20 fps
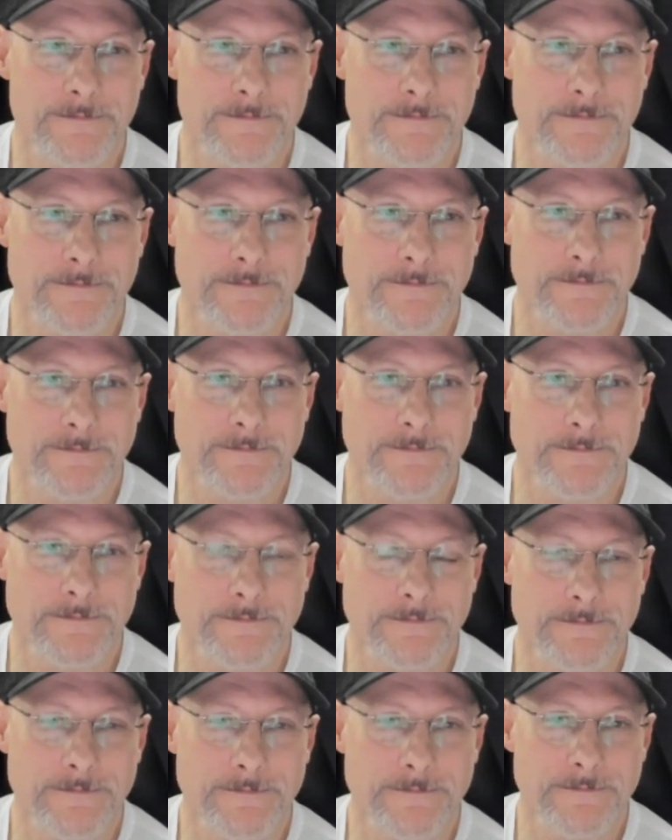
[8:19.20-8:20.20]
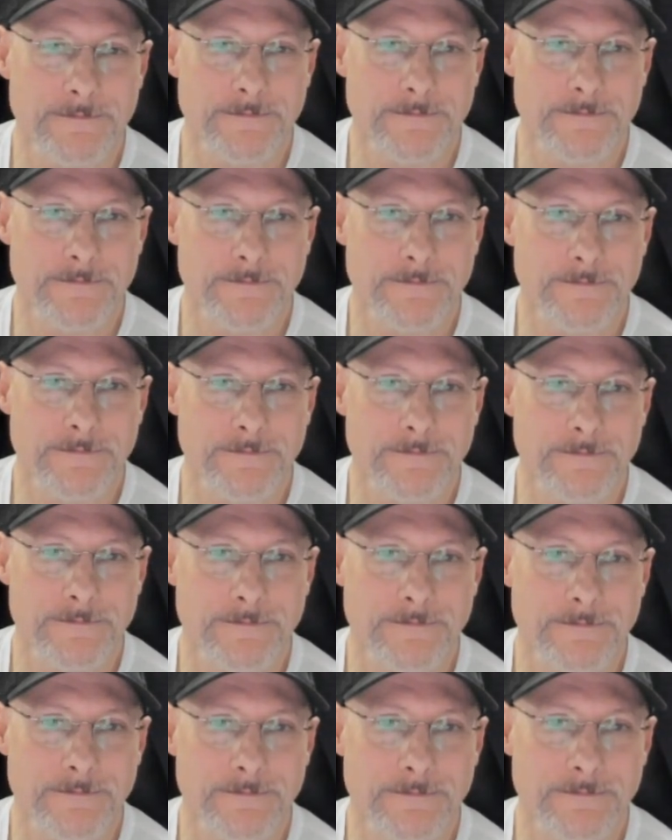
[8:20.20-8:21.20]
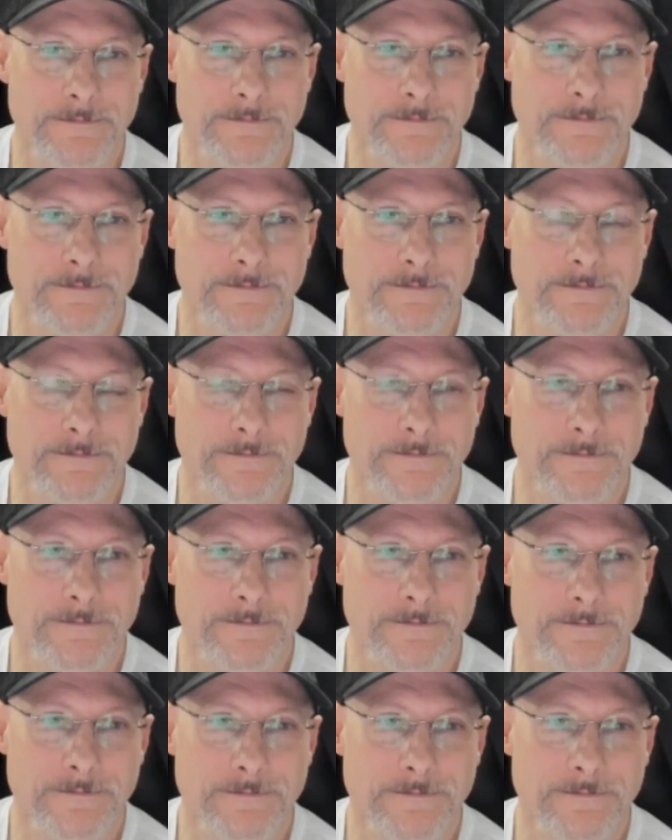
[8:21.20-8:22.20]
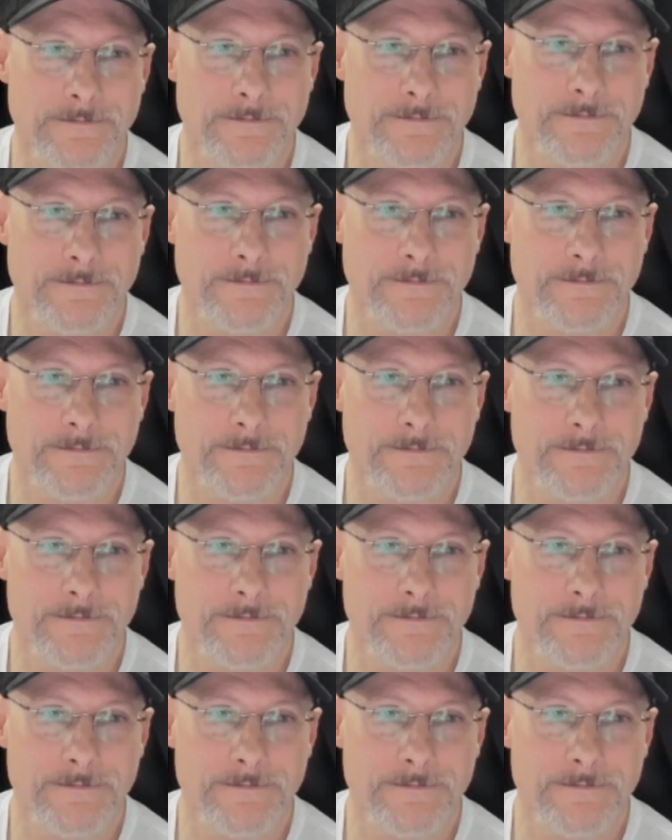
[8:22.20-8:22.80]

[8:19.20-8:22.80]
The person shown says nothing.